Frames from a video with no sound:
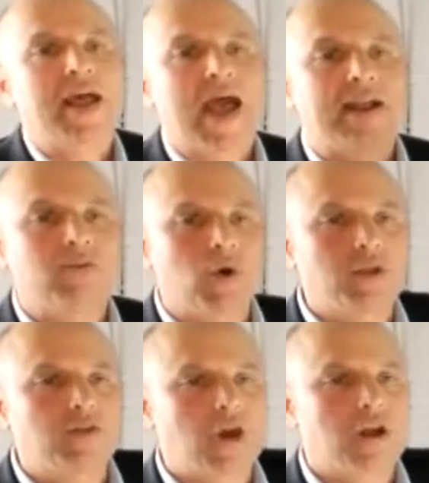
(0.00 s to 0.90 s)
And
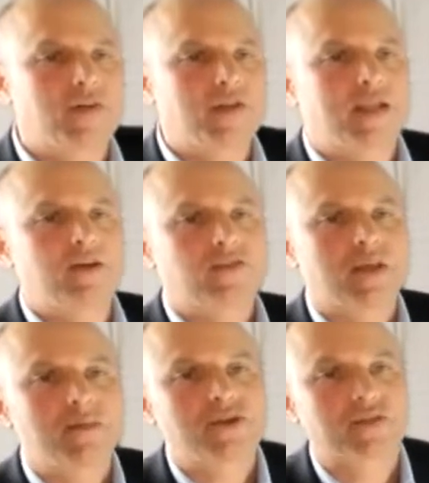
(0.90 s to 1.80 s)
what you've got over here is an
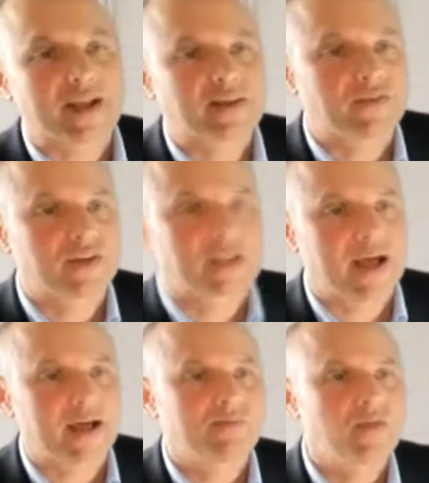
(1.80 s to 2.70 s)
image of an activity
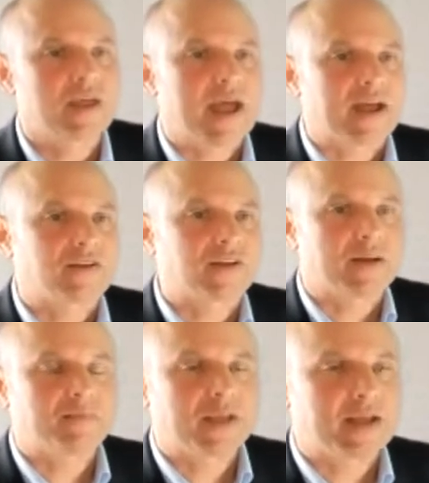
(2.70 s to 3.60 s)
card.
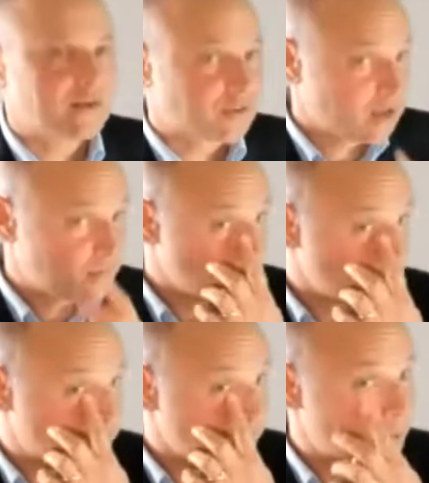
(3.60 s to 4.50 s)
In our team,
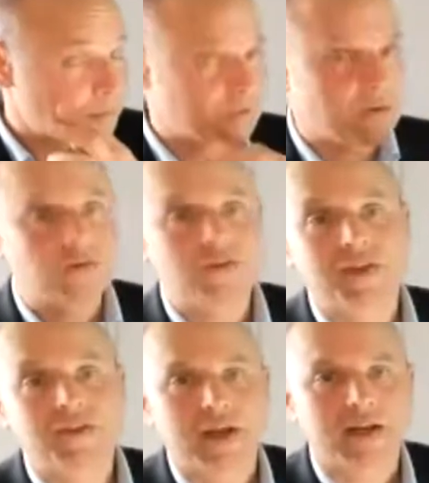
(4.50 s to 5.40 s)
we set up a series of
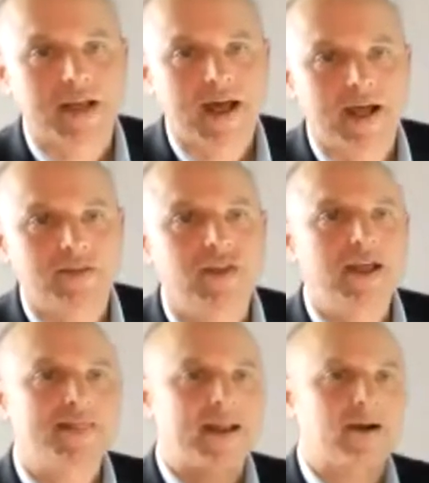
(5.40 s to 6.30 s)
16 cards
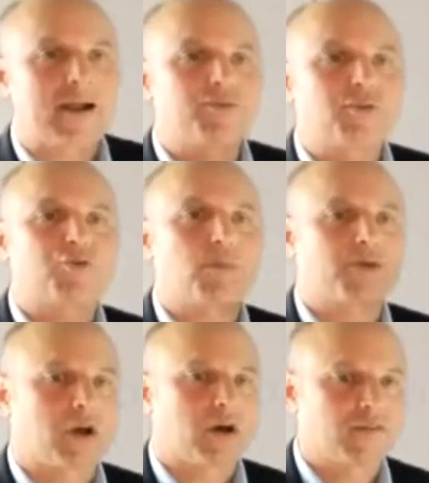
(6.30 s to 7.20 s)
that are aimed to
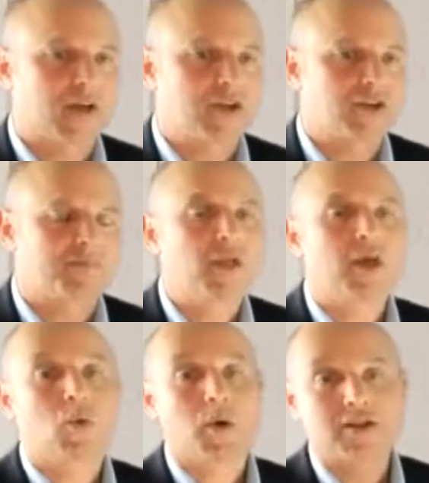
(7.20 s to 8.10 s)
prompt a conversation.
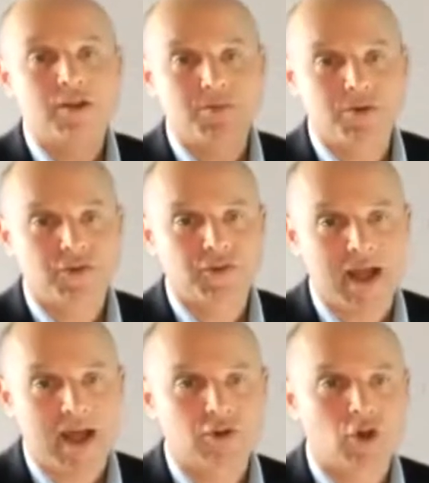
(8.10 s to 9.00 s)
We're actually producing
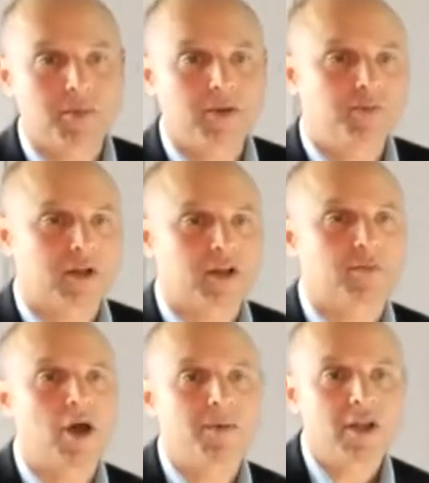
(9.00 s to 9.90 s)
hard copies, but at the
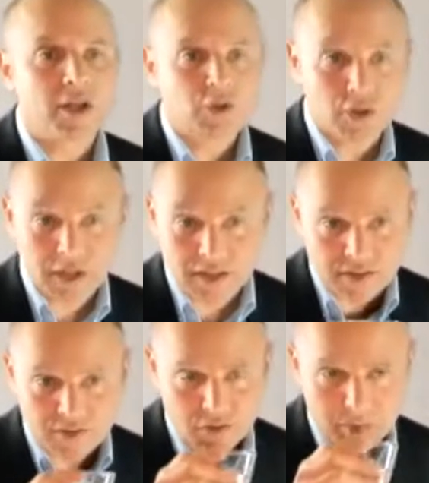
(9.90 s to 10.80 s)
moment you can get
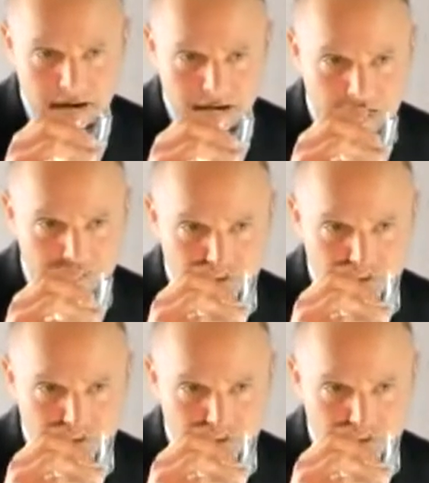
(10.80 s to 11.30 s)
these as a PDF.